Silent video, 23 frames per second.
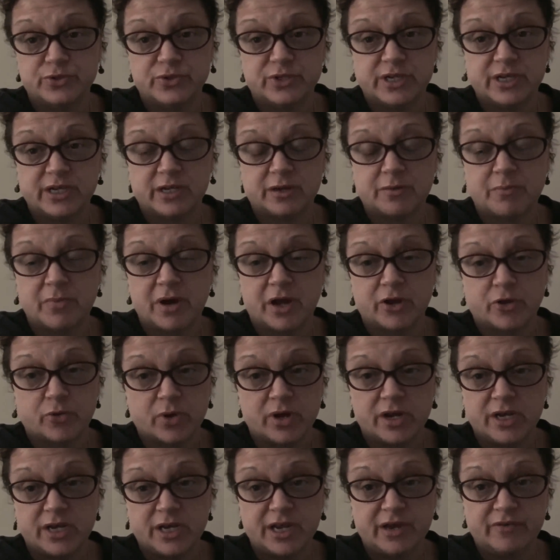to take my
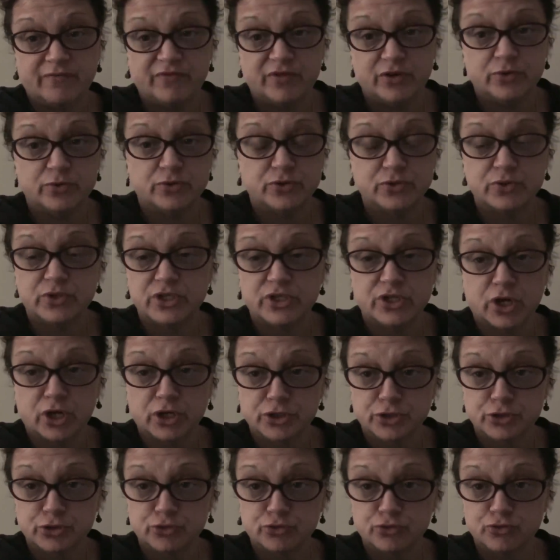great-nephew to the
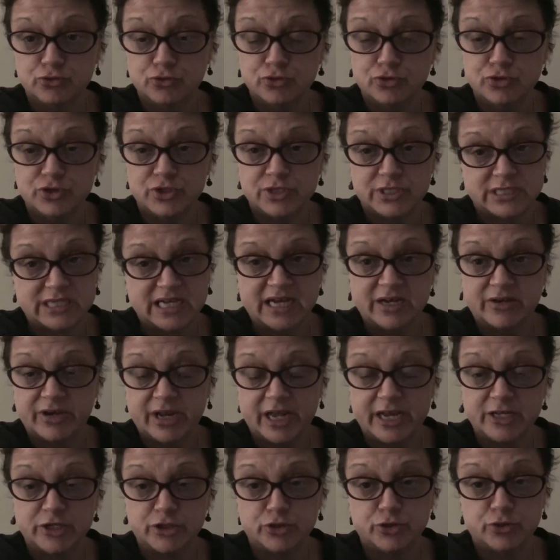doctors
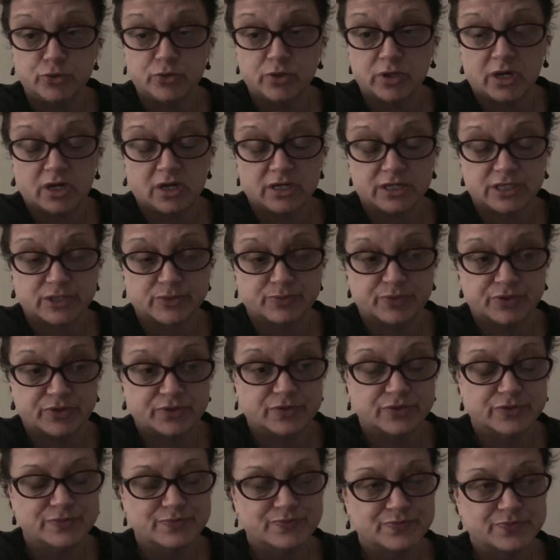down at Duke
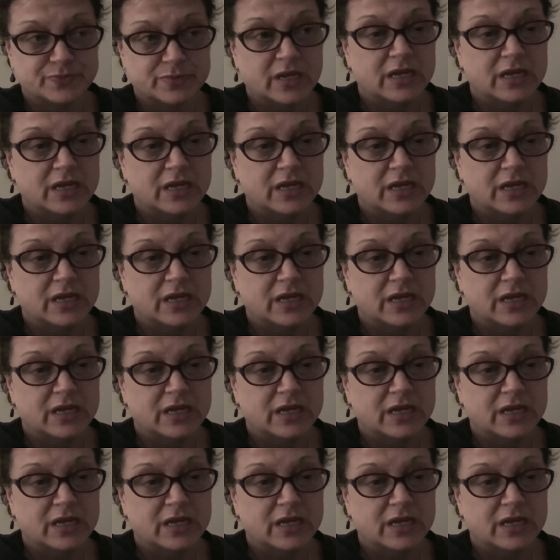Hospital.